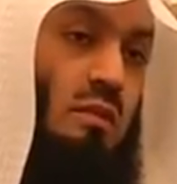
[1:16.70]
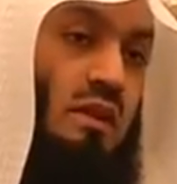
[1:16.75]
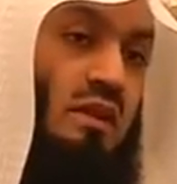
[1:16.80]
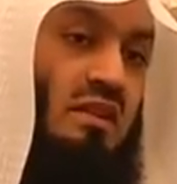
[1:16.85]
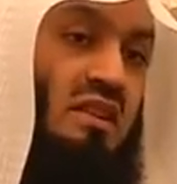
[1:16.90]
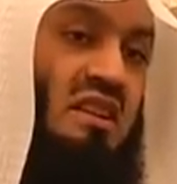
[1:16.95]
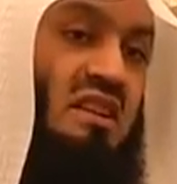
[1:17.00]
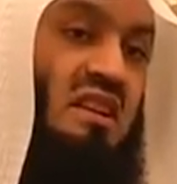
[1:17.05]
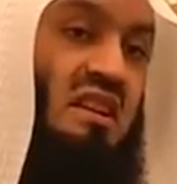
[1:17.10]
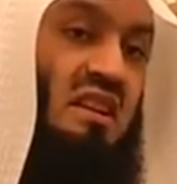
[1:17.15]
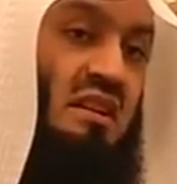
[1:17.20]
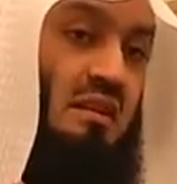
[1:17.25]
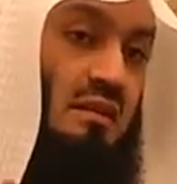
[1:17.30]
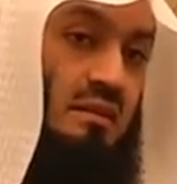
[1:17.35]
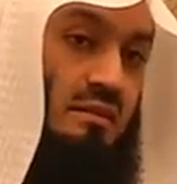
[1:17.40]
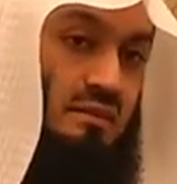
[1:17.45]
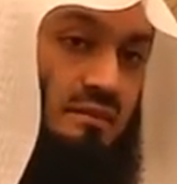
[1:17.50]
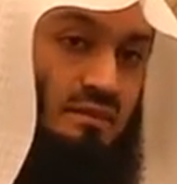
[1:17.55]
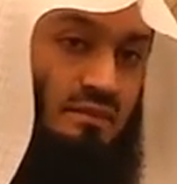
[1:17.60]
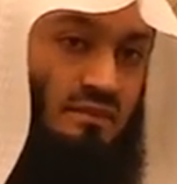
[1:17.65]
will be ringing.
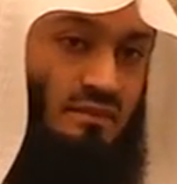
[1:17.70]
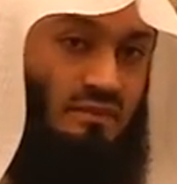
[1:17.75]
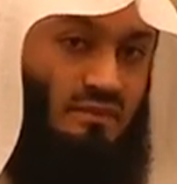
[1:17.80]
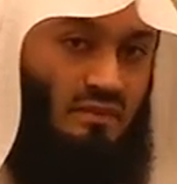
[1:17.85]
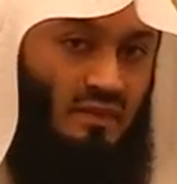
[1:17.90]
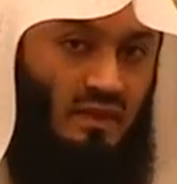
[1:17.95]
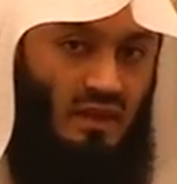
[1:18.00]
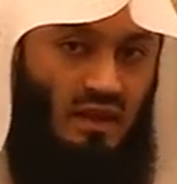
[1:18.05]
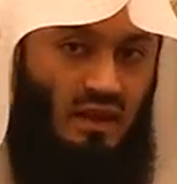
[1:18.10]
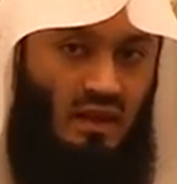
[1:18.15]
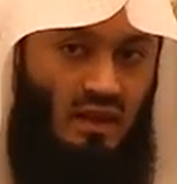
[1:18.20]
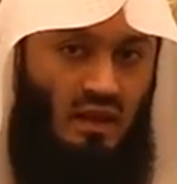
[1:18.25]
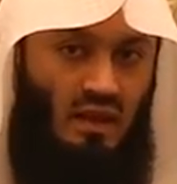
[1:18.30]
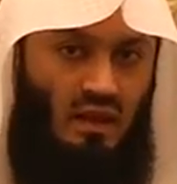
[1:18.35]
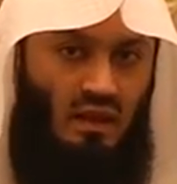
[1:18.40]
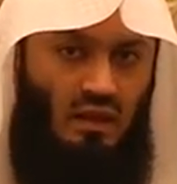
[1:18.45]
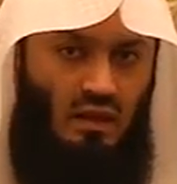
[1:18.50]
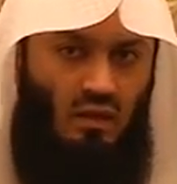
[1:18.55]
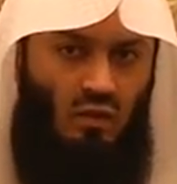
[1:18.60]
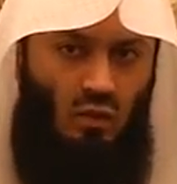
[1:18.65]

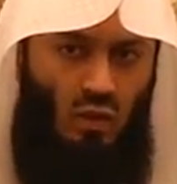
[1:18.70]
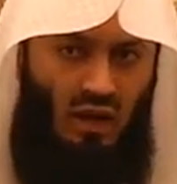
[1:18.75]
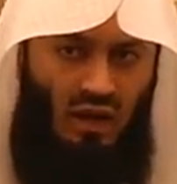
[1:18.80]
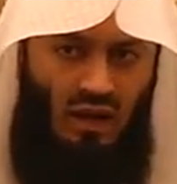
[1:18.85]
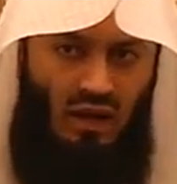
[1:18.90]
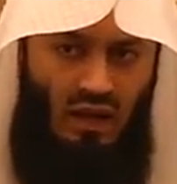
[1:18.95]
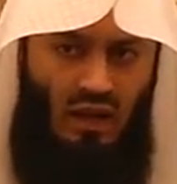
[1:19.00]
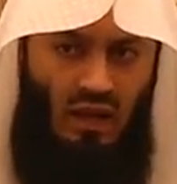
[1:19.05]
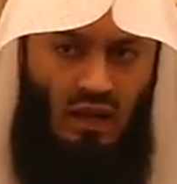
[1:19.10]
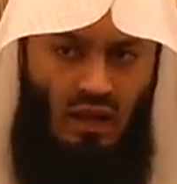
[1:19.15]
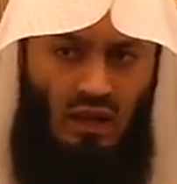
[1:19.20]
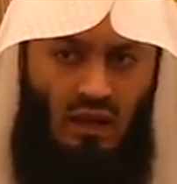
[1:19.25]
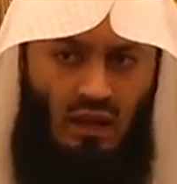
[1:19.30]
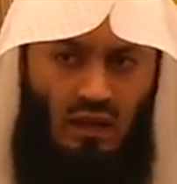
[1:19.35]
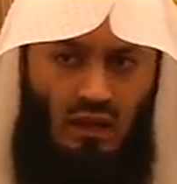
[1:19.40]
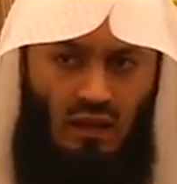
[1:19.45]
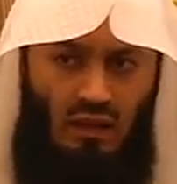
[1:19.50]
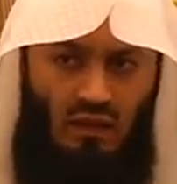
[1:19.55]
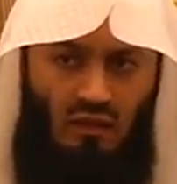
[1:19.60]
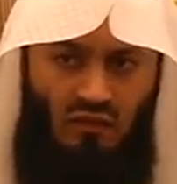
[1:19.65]
One day
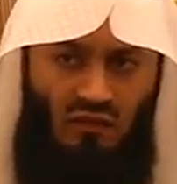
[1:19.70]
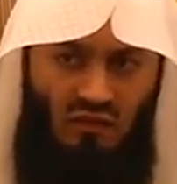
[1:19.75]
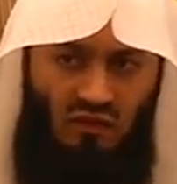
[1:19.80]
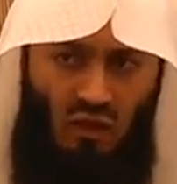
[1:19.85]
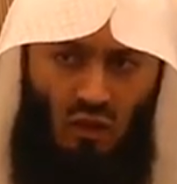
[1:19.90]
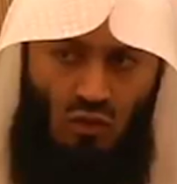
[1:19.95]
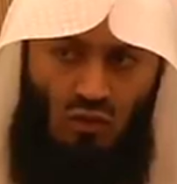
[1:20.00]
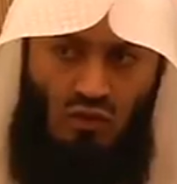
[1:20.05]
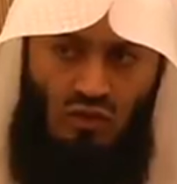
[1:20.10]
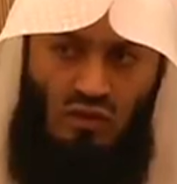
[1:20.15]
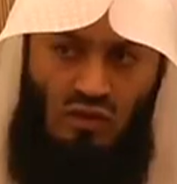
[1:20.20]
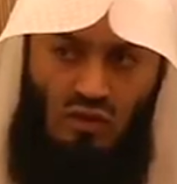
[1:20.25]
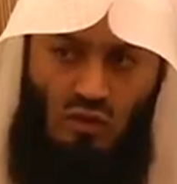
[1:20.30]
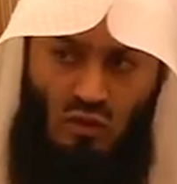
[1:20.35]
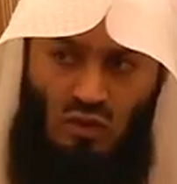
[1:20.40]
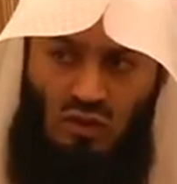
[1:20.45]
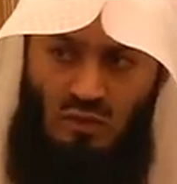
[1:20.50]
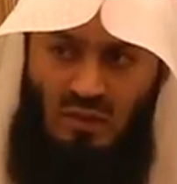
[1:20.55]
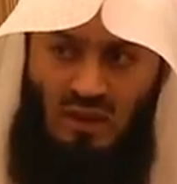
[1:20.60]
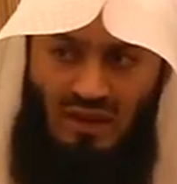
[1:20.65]
the phones
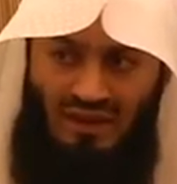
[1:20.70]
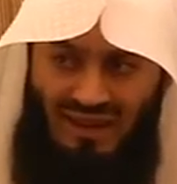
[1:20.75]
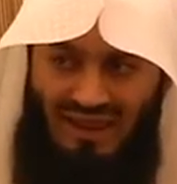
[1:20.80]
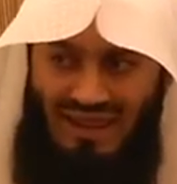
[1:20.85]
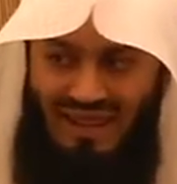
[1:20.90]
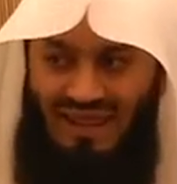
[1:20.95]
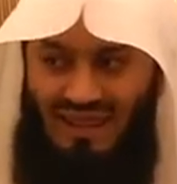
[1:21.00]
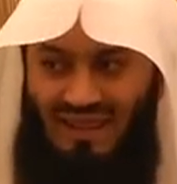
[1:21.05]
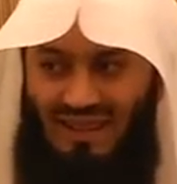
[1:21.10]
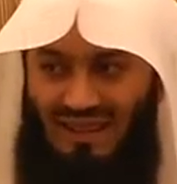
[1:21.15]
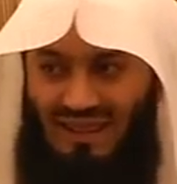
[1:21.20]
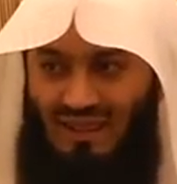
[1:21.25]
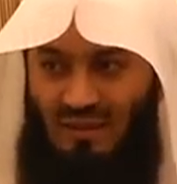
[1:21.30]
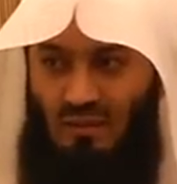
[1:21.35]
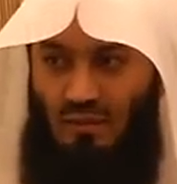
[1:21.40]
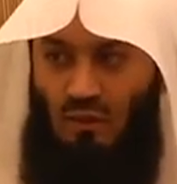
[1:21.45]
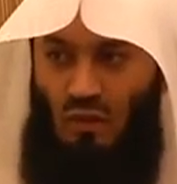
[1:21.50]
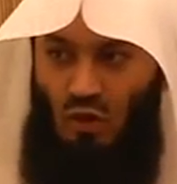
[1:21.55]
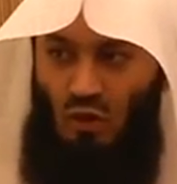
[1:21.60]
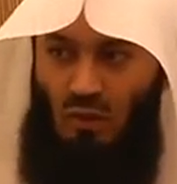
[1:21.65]
will be ringing.
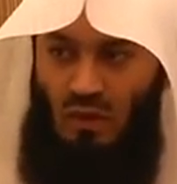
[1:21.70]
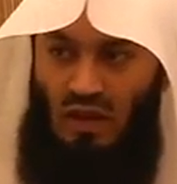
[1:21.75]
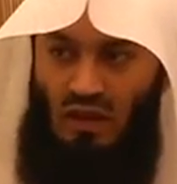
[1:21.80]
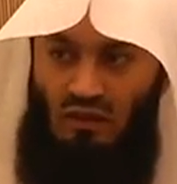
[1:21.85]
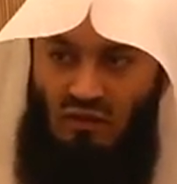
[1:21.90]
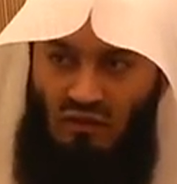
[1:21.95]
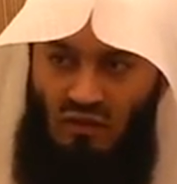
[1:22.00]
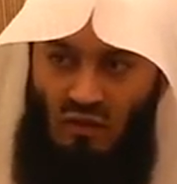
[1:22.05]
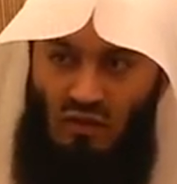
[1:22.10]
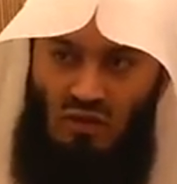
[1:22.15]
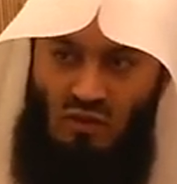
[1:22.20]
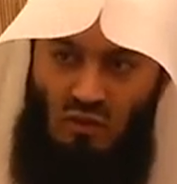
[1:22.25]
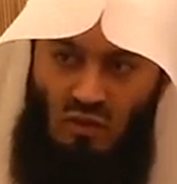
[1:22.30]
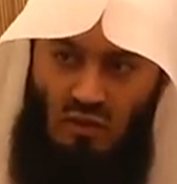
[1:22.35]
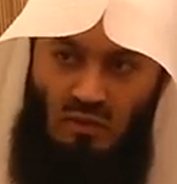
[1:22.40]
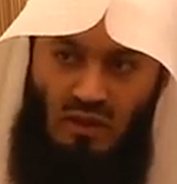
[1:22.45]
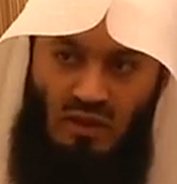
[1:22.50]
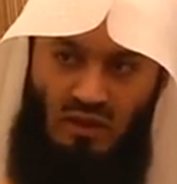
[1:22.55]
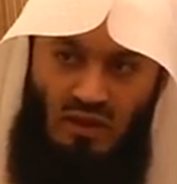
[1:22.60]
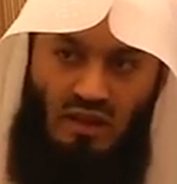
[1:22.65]
Mobile phones
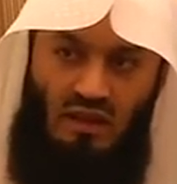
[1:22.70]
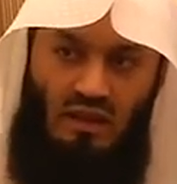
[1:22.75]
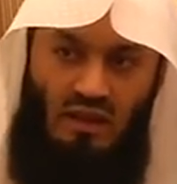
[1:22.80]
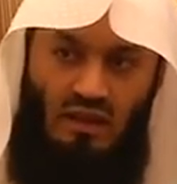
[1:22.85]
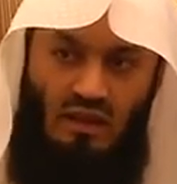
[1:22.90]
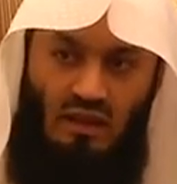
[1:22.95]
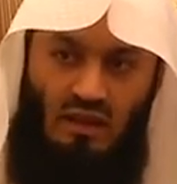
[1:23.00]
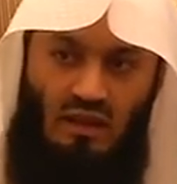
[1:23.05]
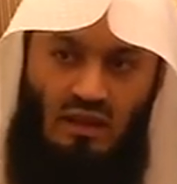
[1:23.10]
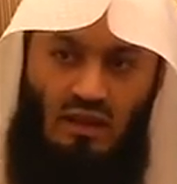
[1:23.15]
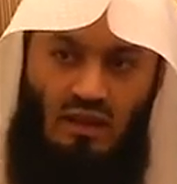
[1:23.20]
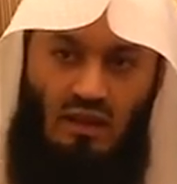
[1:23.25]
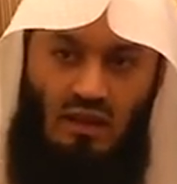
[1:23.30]
will be ringing.